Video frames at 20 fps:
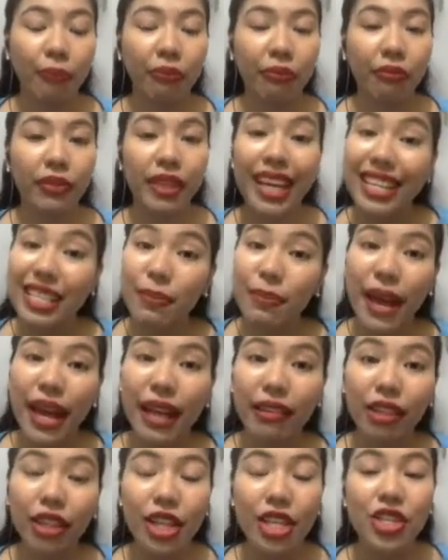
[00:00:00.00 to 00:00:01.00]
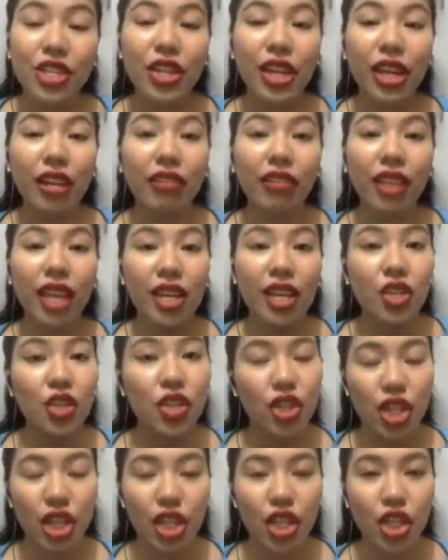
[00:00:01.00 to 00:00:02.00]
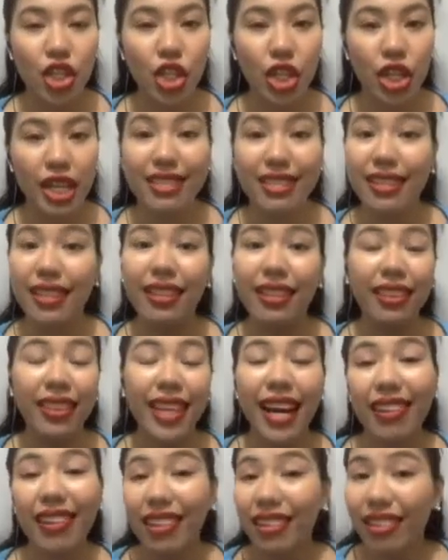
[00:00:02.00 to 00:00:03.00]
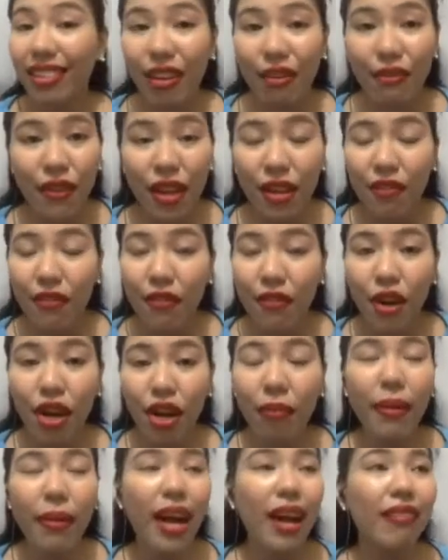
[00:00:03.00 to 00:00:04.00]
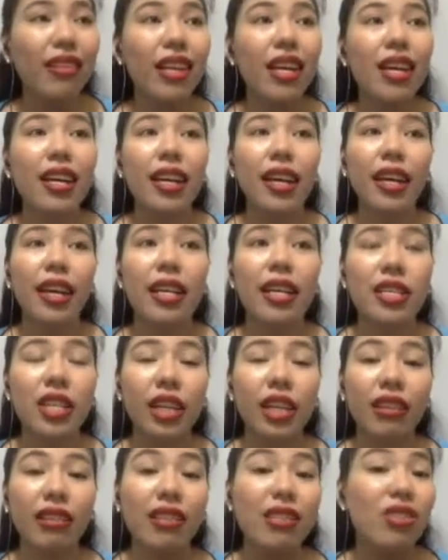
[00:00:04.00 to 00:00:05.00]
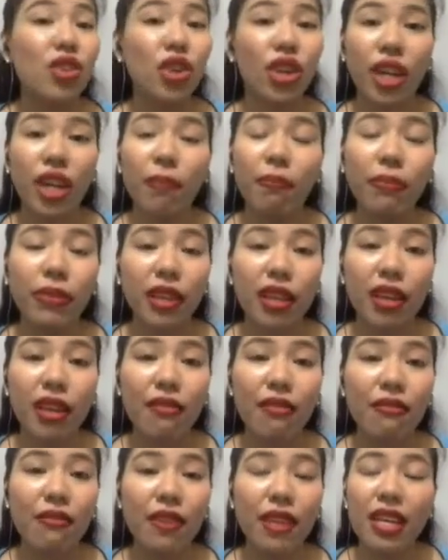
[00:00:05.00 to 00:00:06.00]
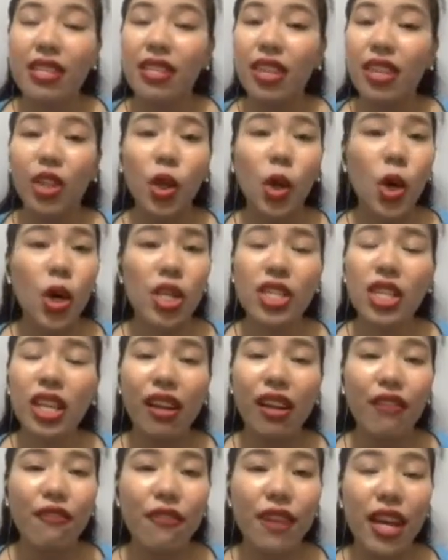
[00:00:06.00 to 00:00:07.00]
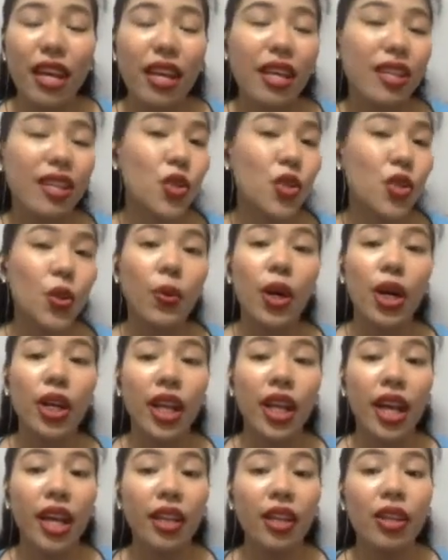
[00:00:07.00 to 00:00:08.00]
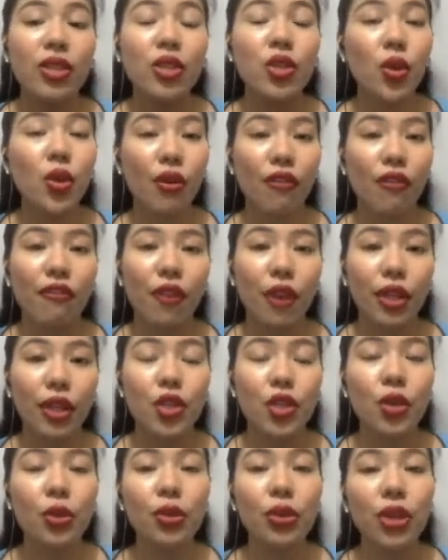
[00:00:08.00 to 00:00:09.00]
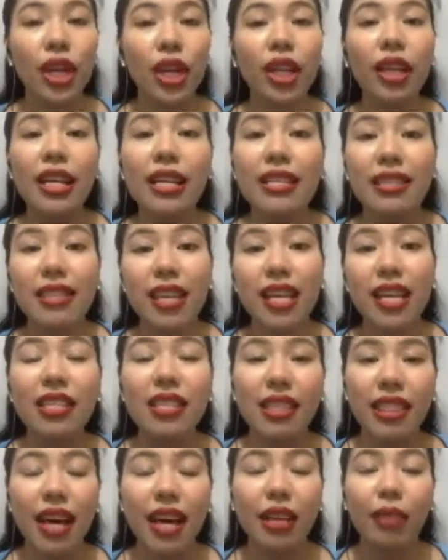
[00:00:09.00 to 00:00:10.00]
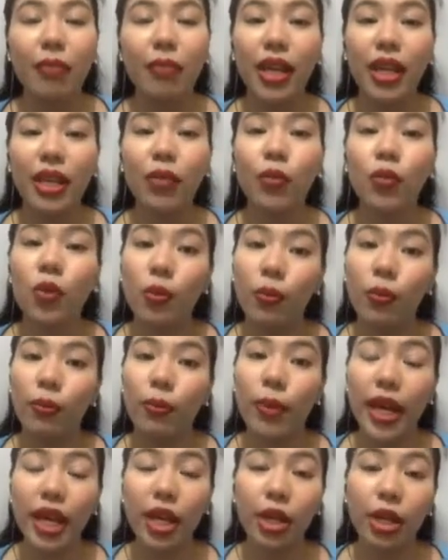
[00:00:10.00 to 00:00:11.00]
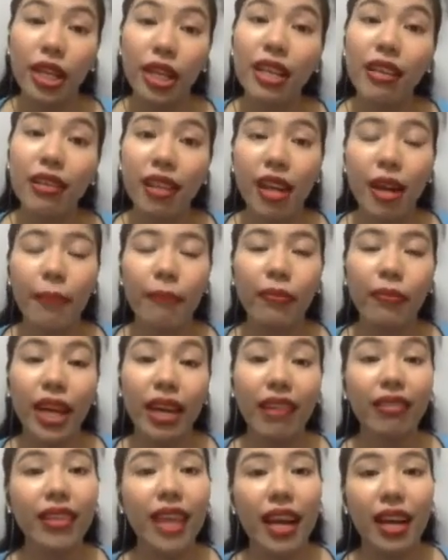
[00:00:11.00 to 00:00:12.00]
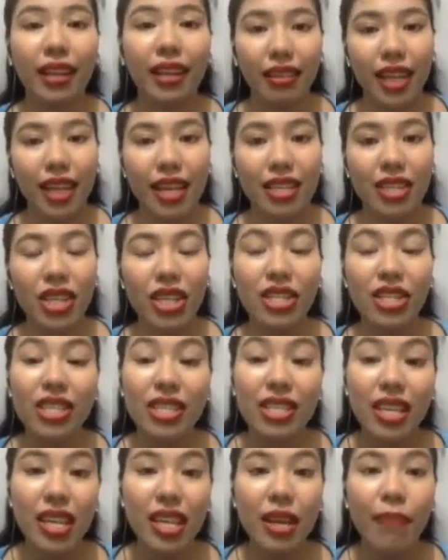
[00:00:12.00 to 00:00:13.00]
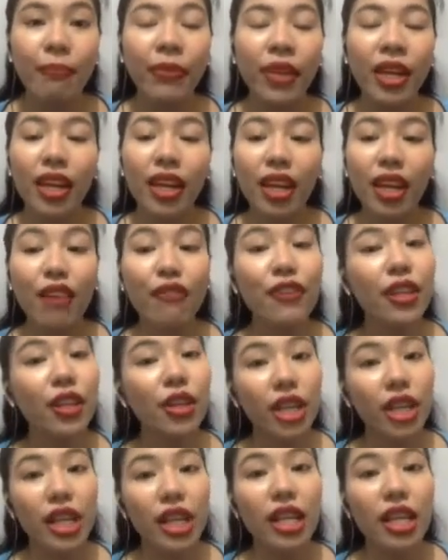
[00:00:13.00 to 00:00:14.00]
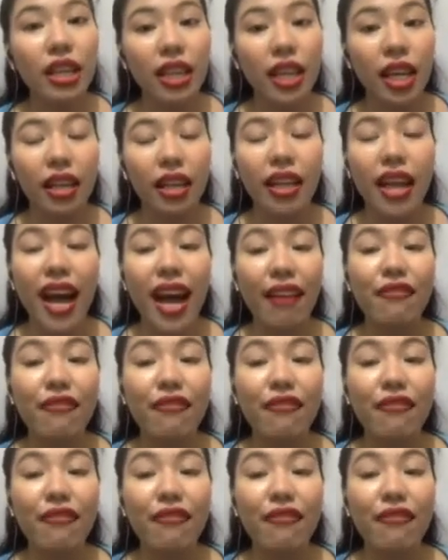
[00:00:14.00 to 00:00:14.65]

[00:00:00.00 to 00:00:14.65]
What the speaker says: text patterns and text structure. Is it narrative in format? Is it descriptive? Is it cause and effect? And so on and so forth. So you can assess that by reading the entire text and see if it really did have